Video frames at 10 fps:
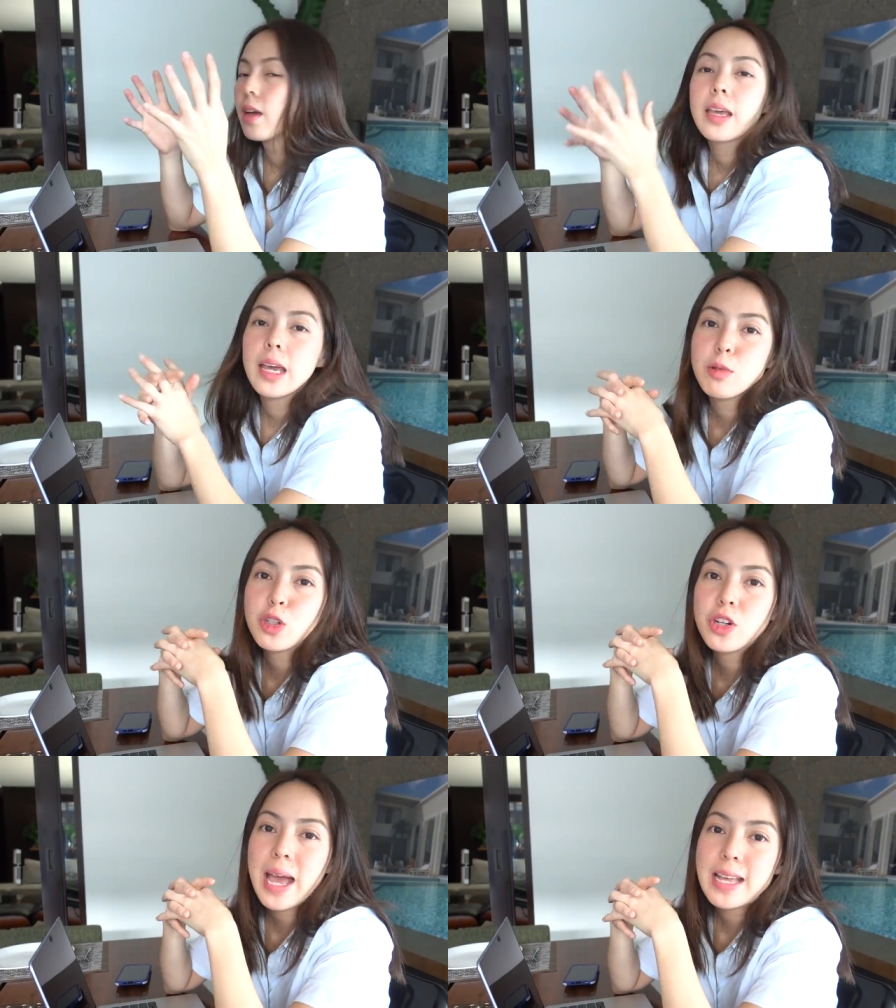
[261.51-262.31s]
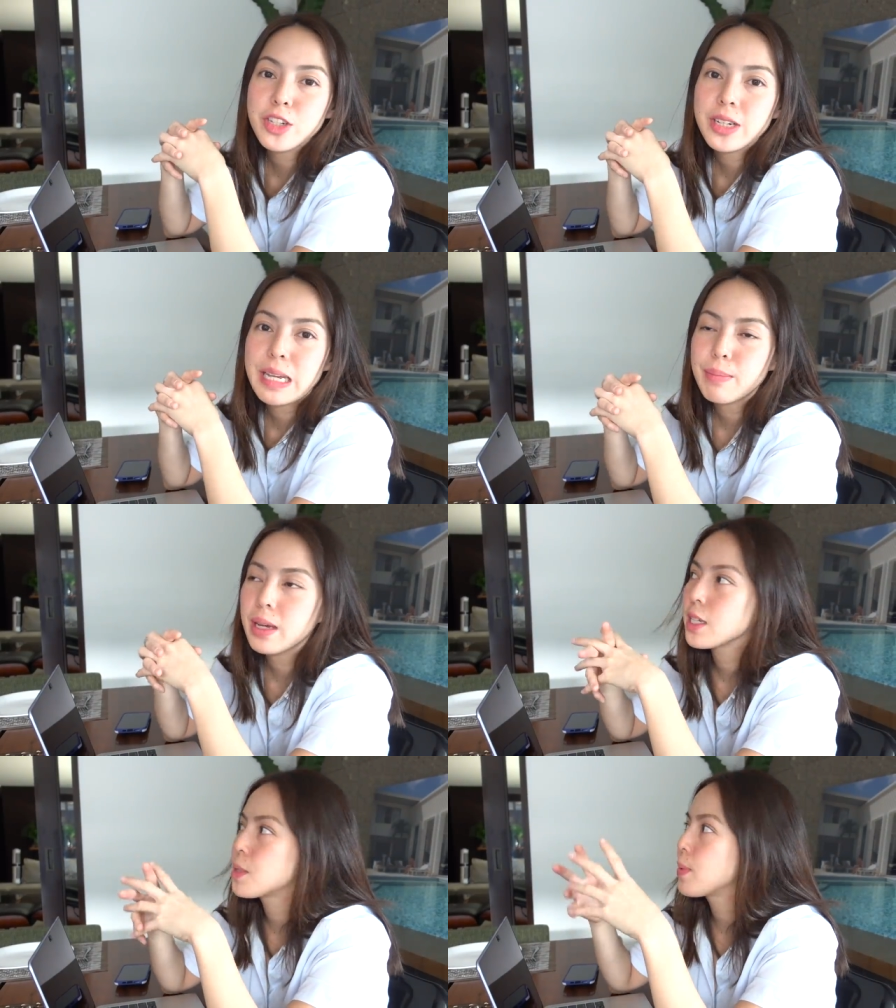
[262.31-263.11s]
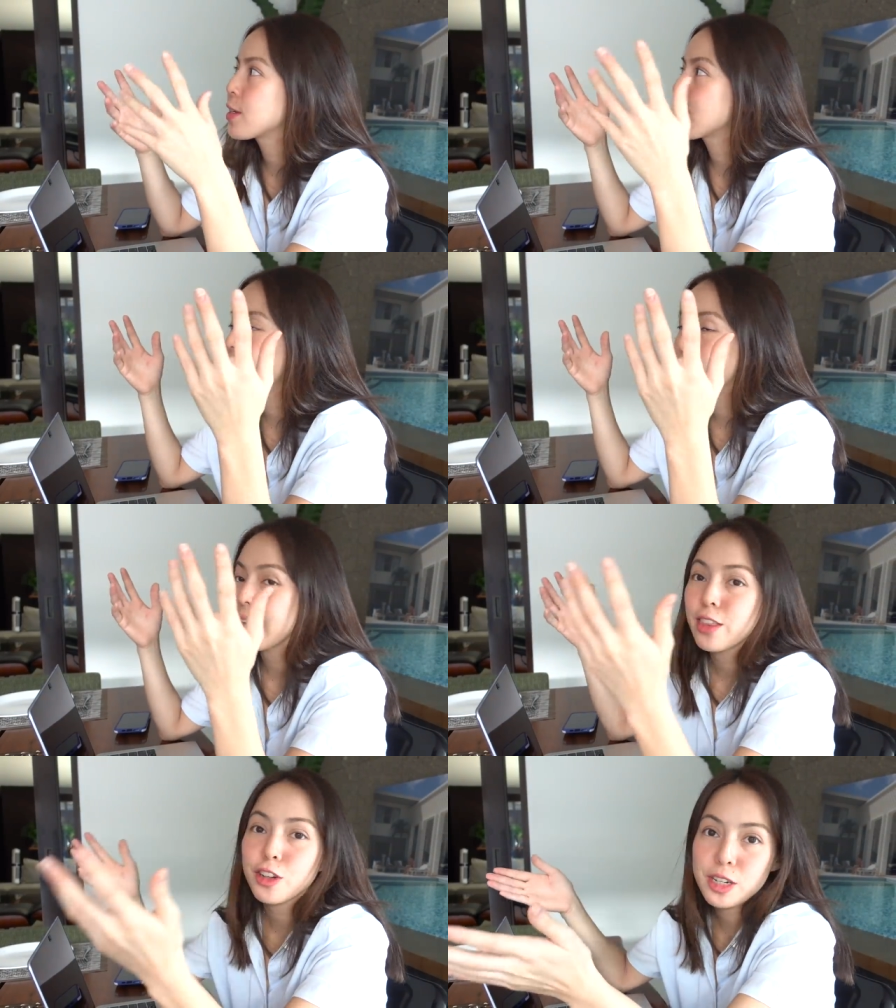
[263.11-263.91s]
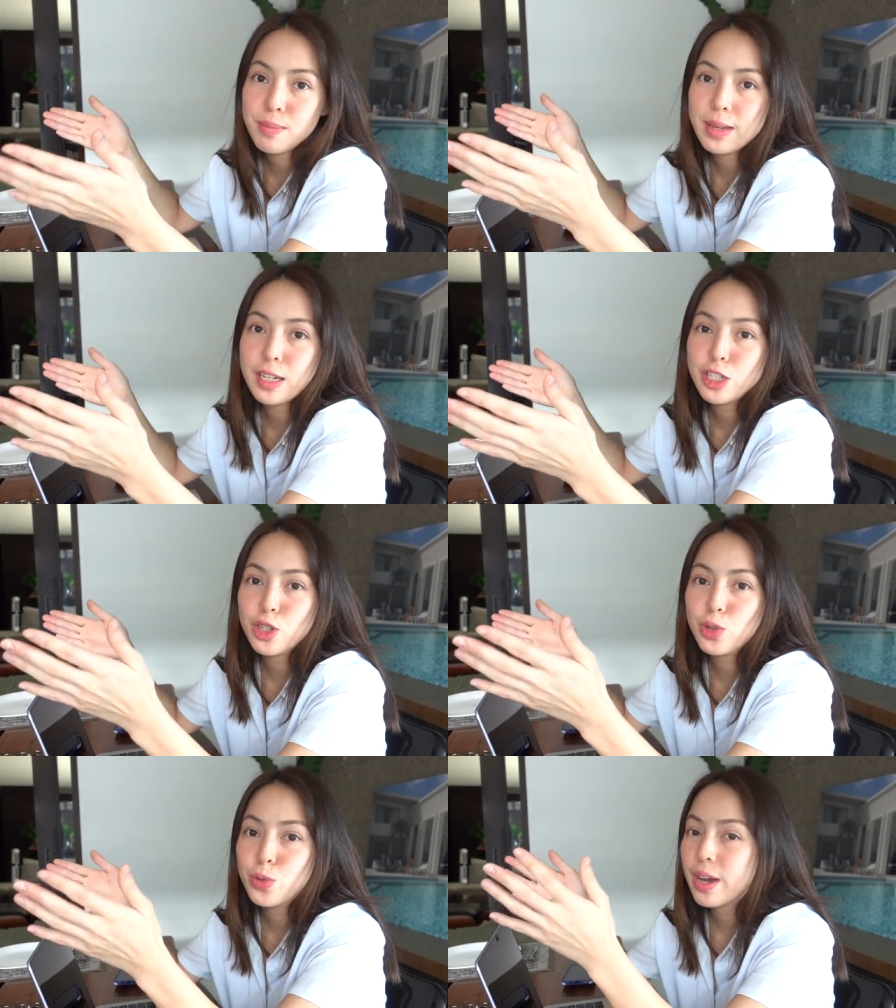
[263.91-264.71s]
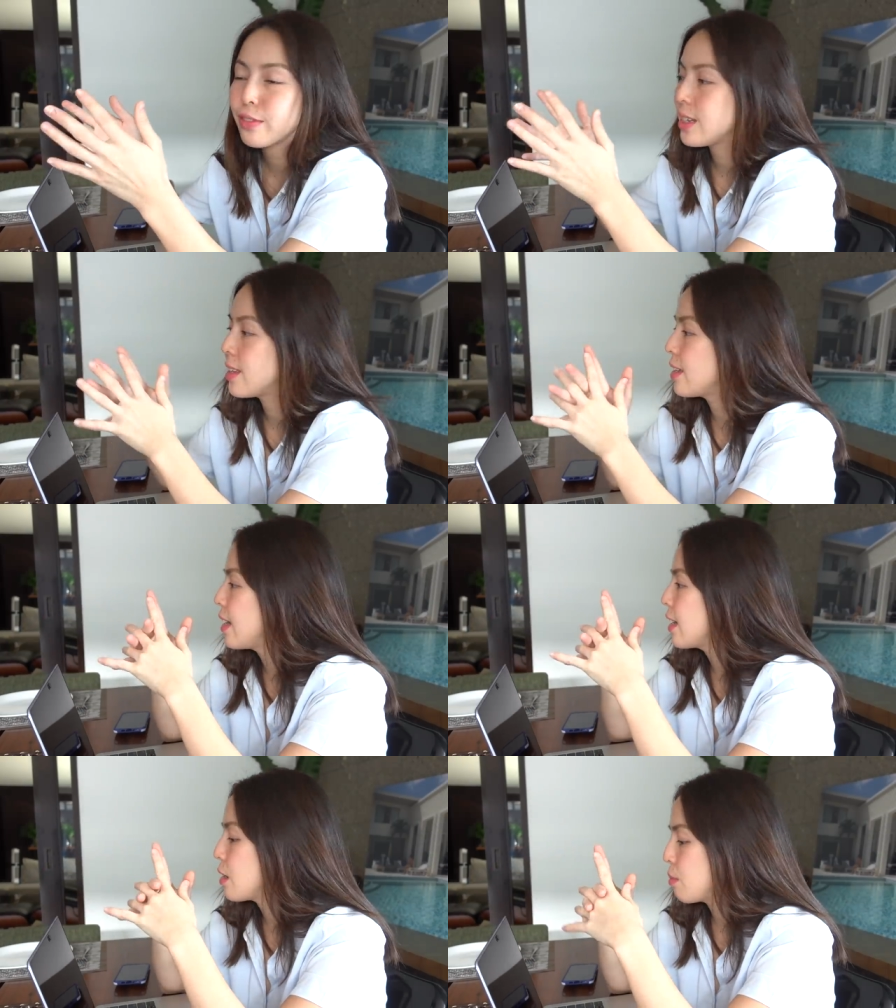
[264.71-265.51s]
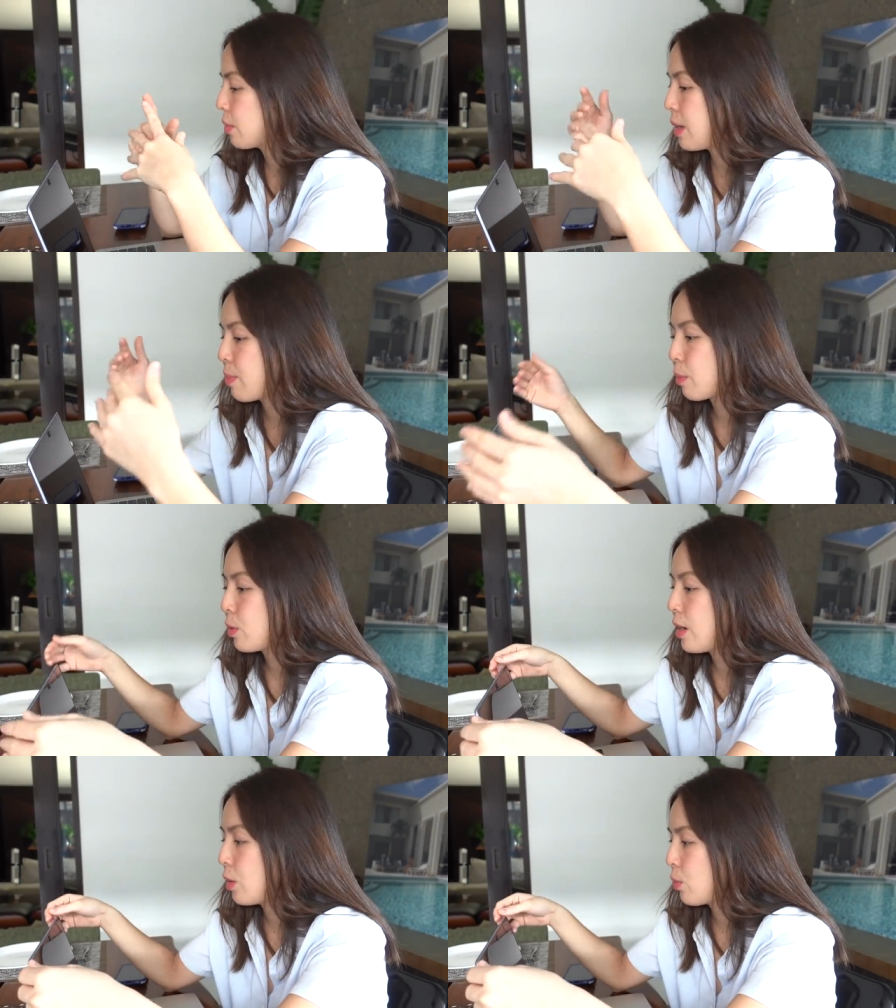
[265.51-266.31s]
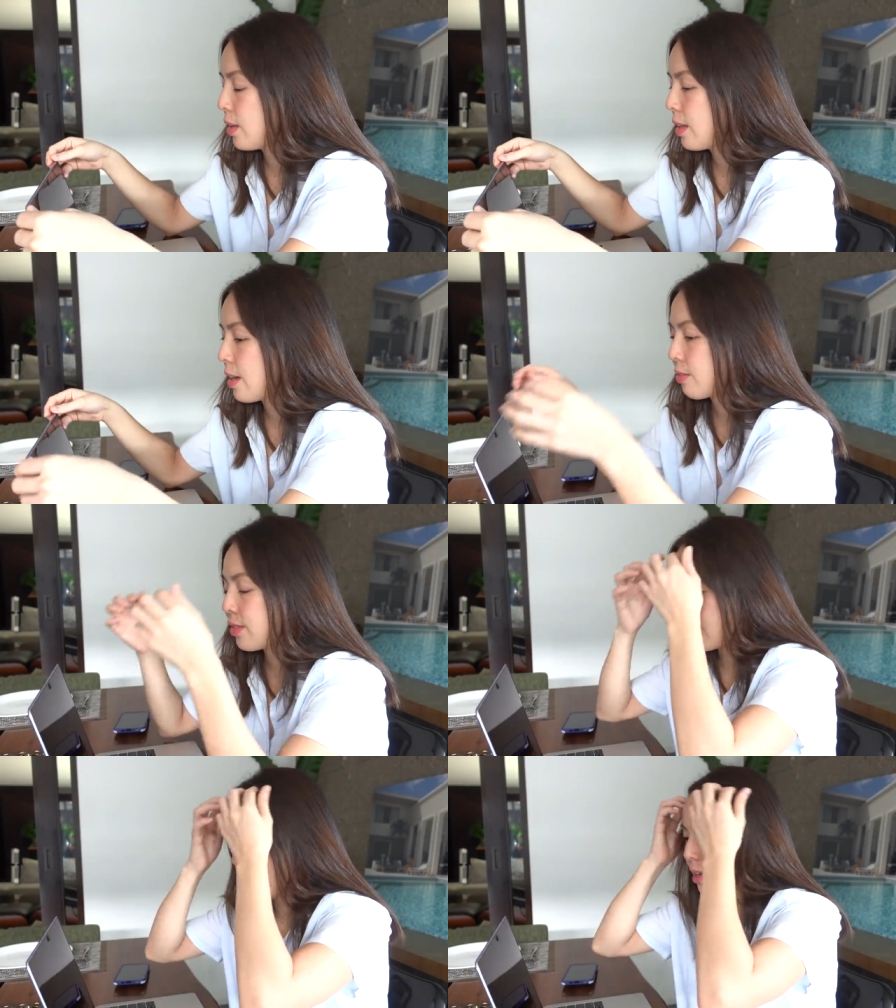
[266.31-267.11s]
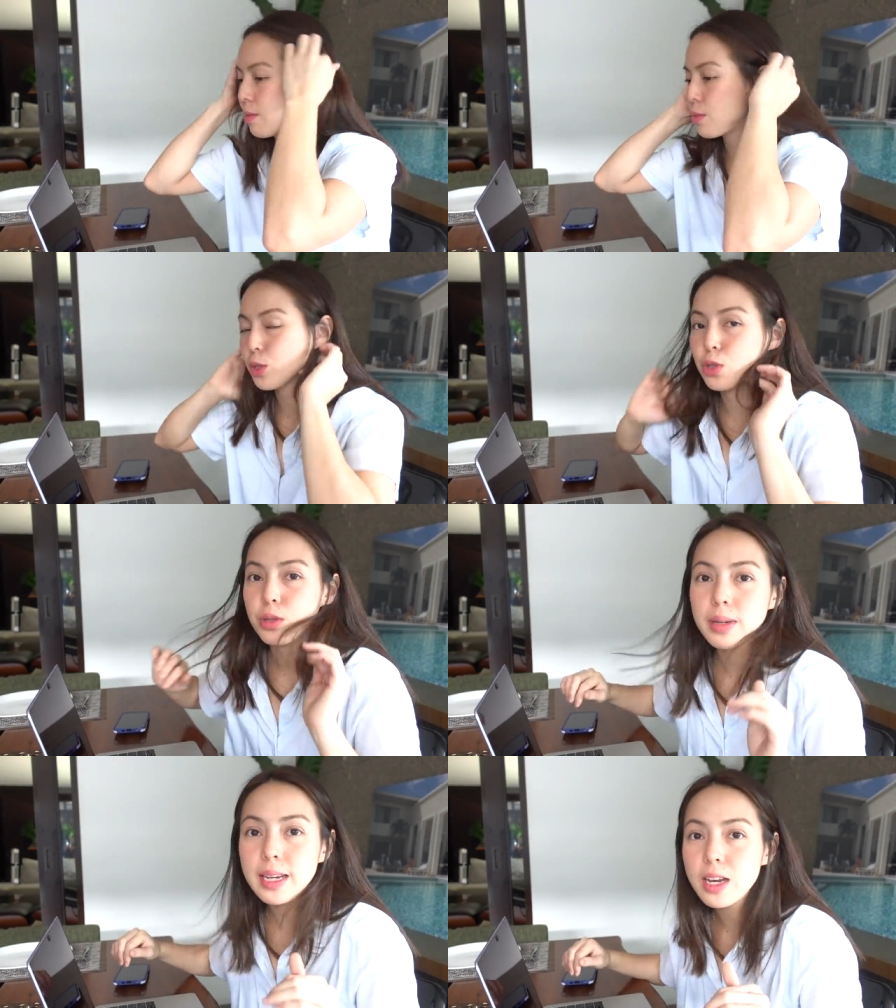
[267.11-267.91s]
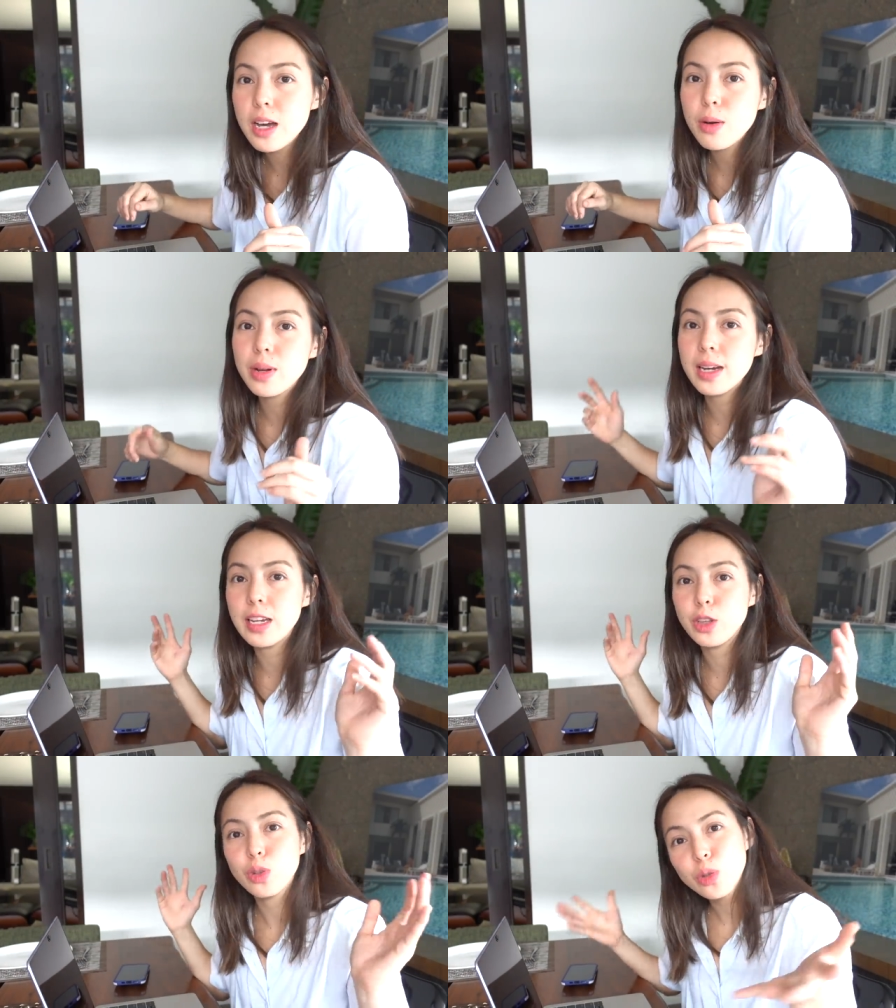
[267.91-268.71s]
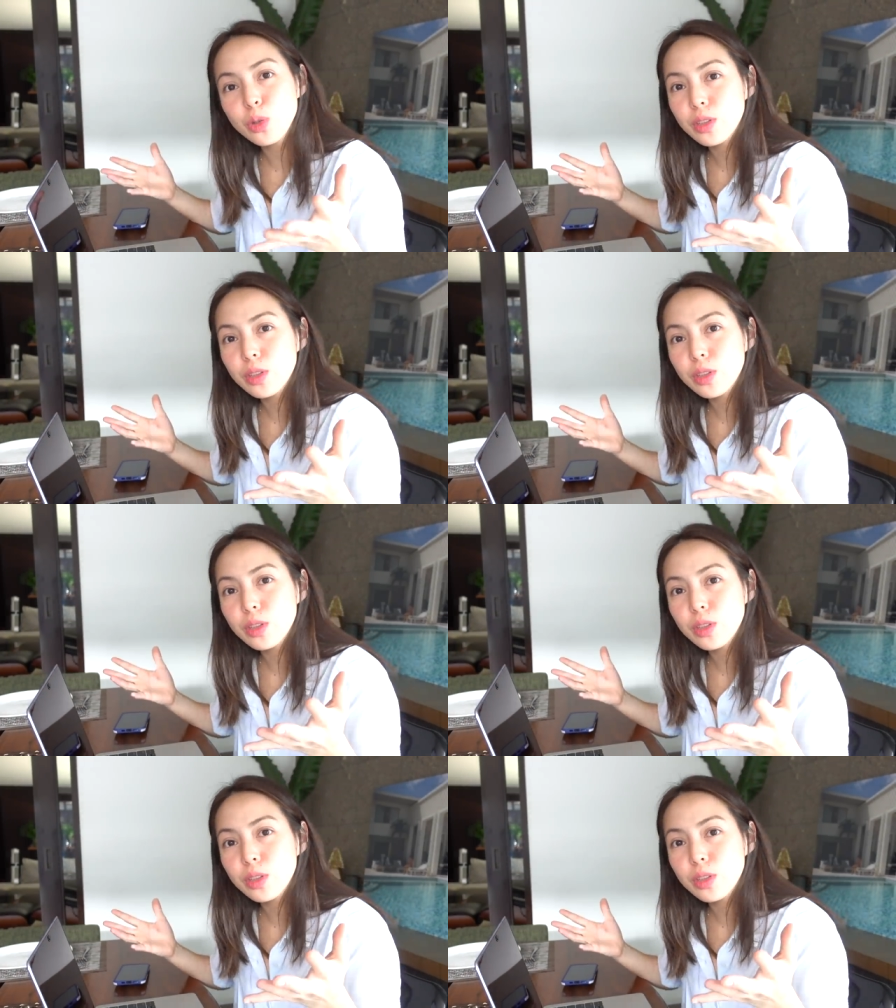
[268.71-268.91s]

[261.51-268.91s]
Okay, I'm just gonna answer emails because I have like 30 minutes to do everything, um, keep up to date with everything on social media, what I need to do